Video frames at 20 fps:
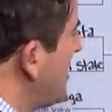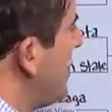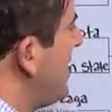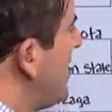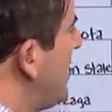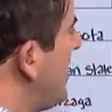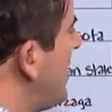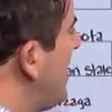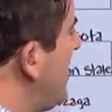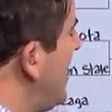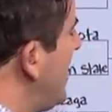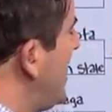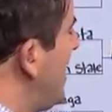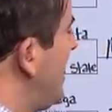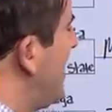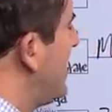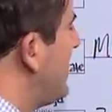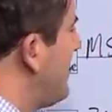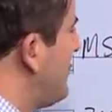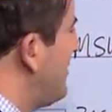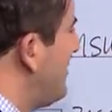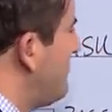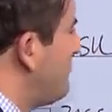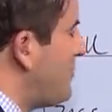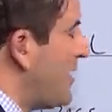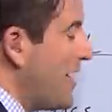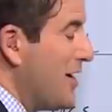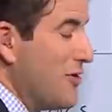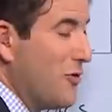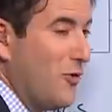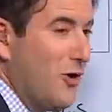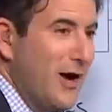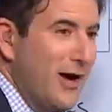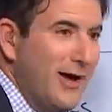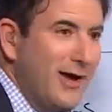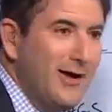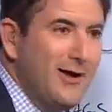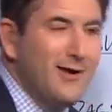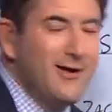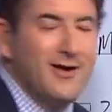Mm. And by the
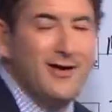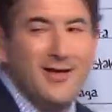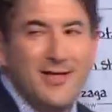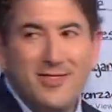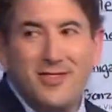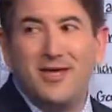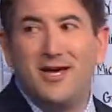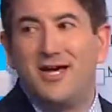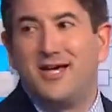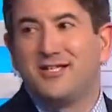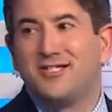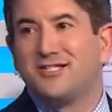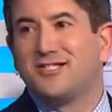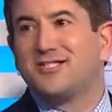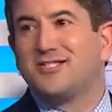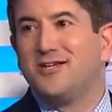way, this